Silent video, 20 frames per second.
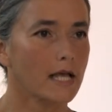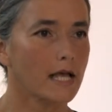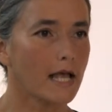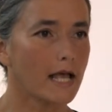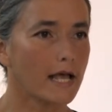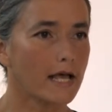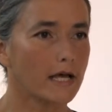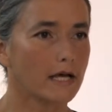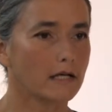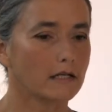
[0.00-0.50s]

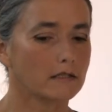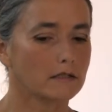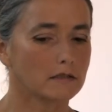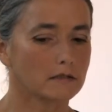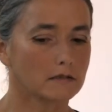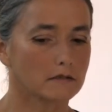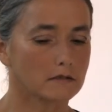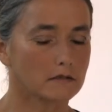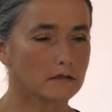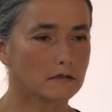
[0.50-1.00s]

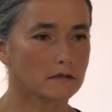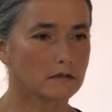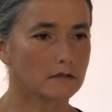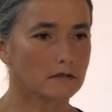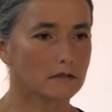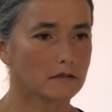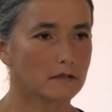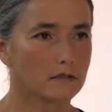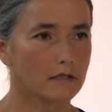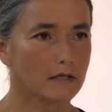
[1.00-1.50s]
And
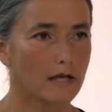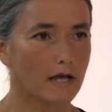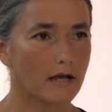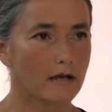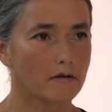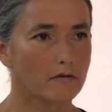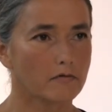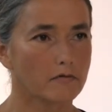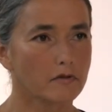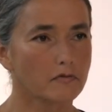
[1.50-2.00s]

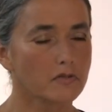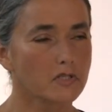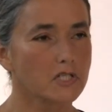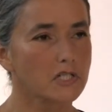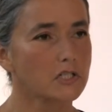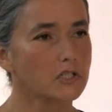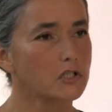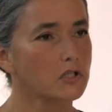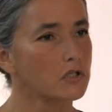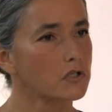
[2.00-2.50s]

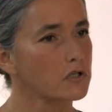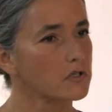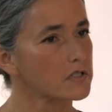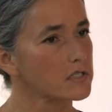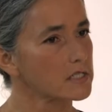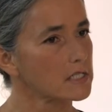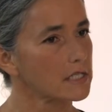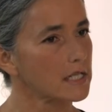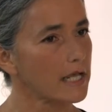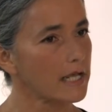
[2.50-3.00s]
15
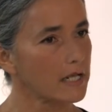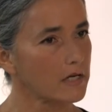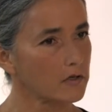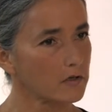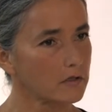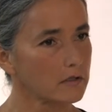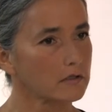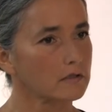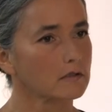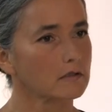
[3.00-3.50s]
years
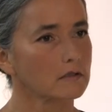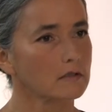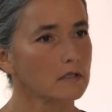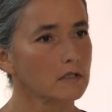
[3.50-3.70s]
later,